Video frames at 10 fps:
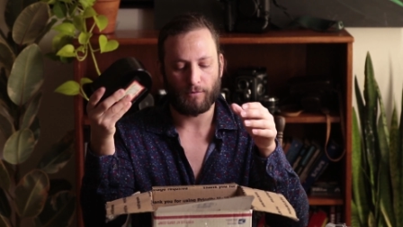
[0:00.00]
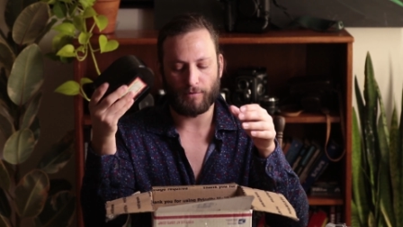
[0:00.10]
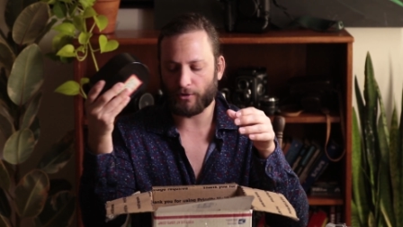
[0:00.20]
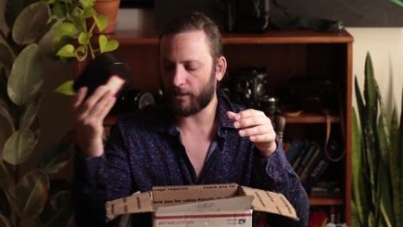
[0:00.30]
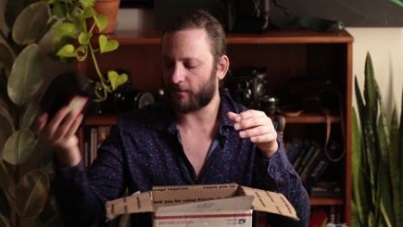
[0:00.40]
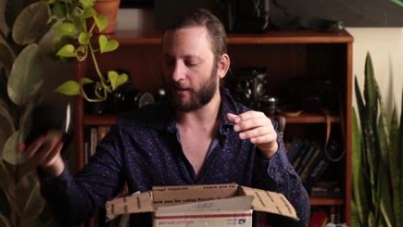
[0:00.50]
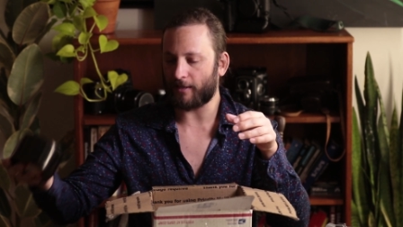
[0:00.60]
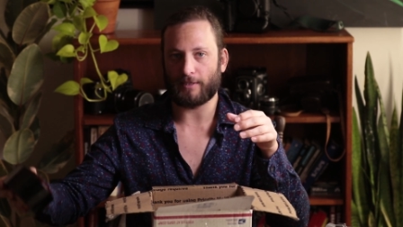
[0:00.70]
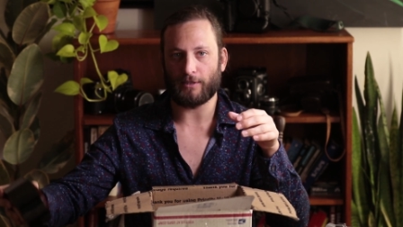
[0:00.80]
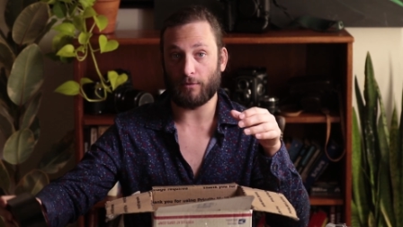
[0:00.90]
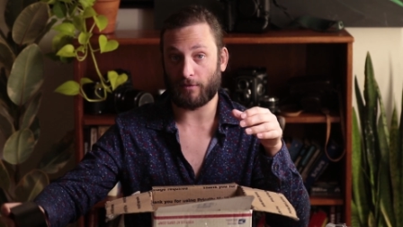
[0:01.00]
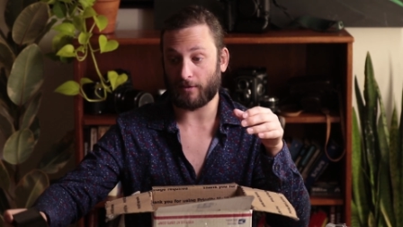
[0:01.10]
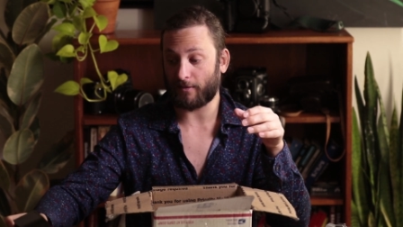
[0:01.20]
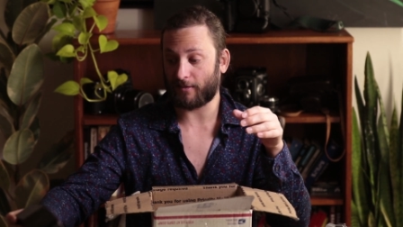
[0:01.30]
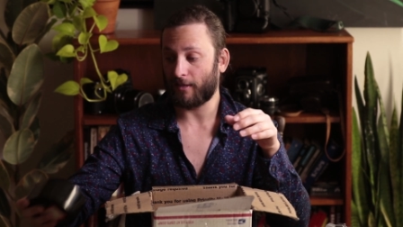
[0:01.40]
Very excited to use
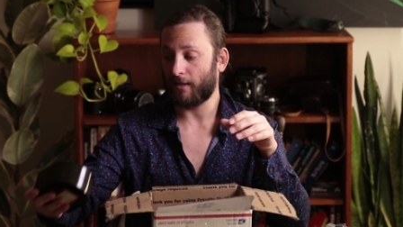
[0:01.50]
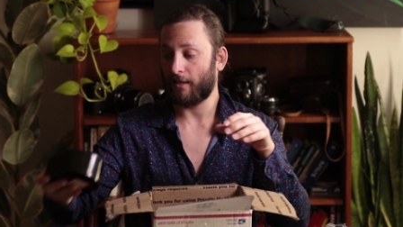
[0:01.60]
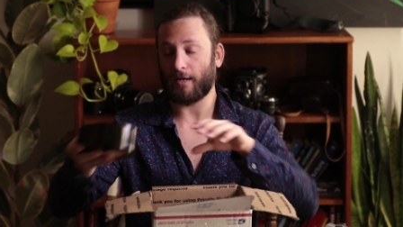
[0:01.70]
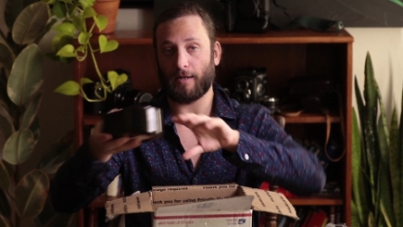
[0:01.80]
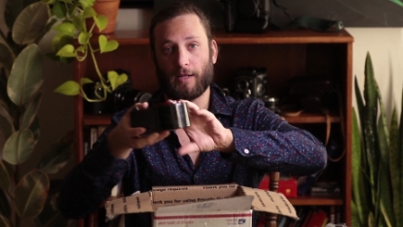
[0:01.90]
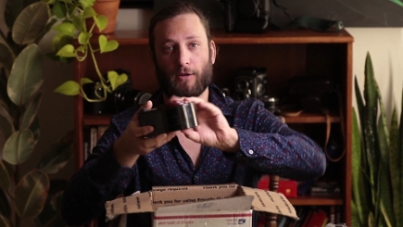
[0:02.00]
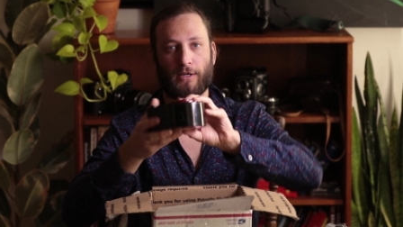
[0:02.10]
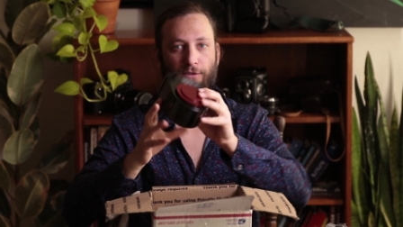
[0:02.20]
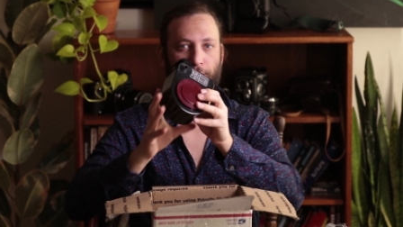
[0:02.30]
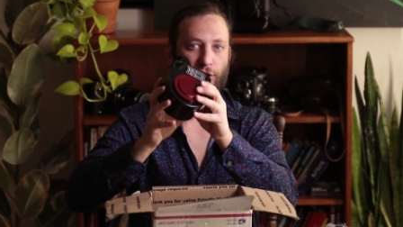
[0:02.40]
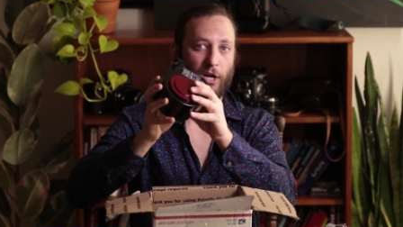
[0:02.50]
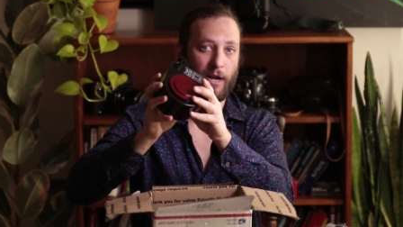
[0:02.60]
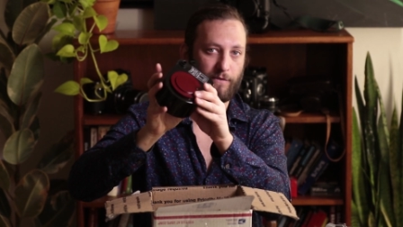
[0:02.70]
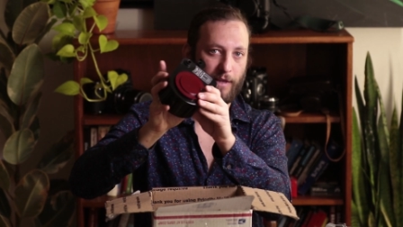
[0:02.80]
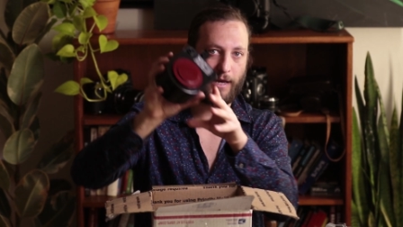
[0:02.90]
this. Uh, here's a
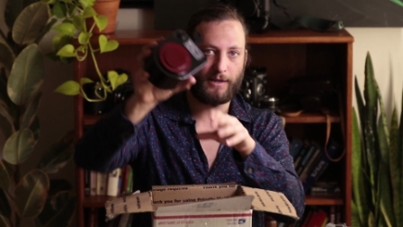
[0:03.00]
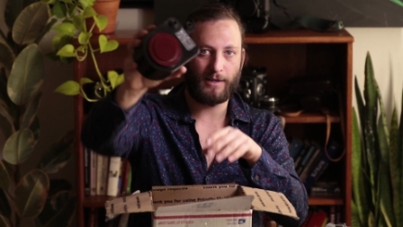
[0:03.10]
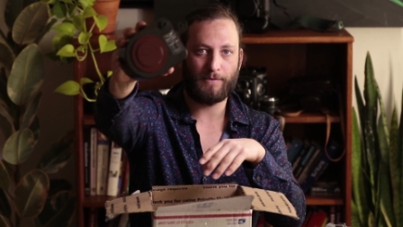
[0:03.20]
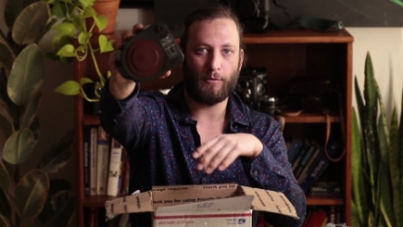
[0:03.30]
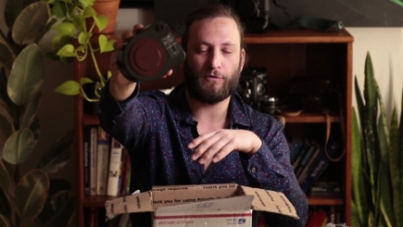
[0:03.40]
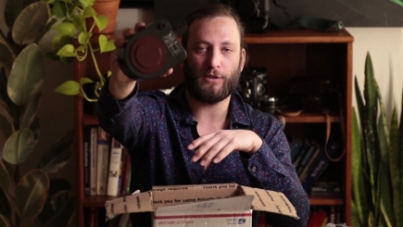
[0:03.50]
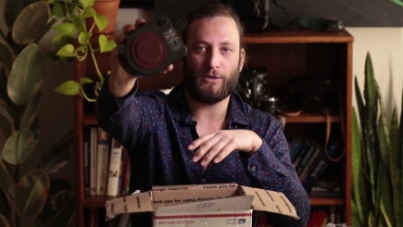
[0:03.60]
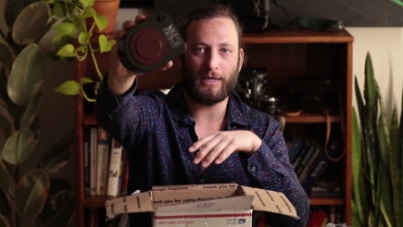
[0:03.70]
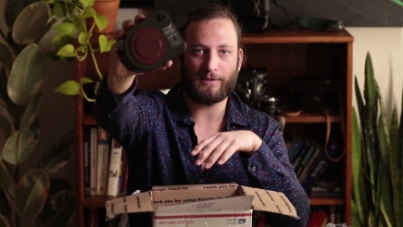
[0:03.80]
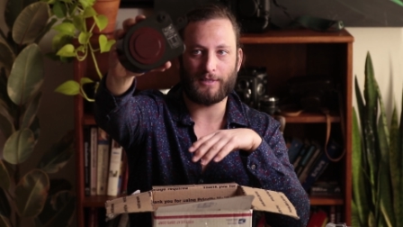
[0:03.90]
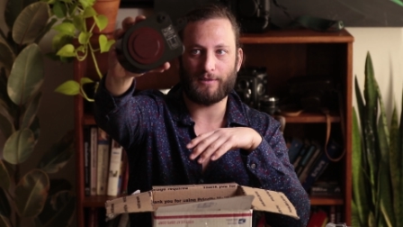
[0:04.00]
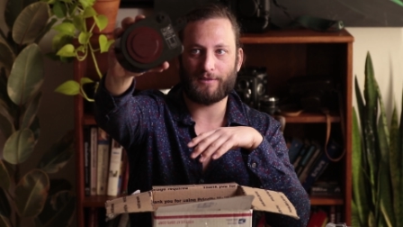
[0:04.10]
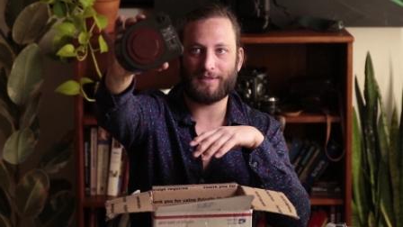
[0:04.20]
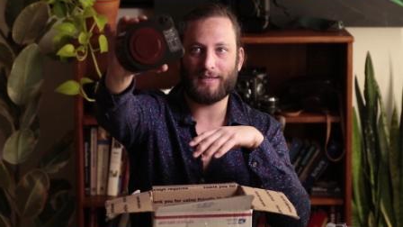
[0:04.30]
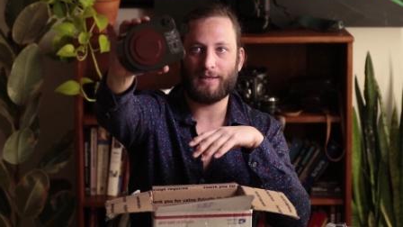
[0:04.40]
shot of that. Hopefully you guys can
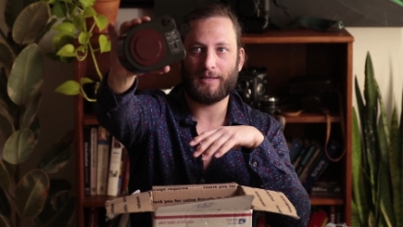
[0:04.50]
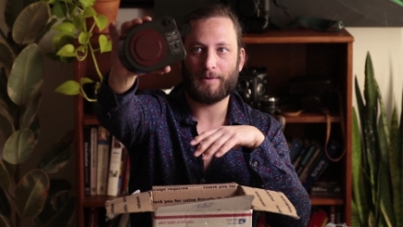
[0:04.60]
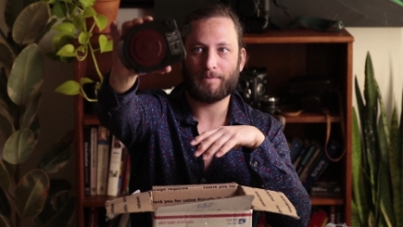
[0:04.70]
see.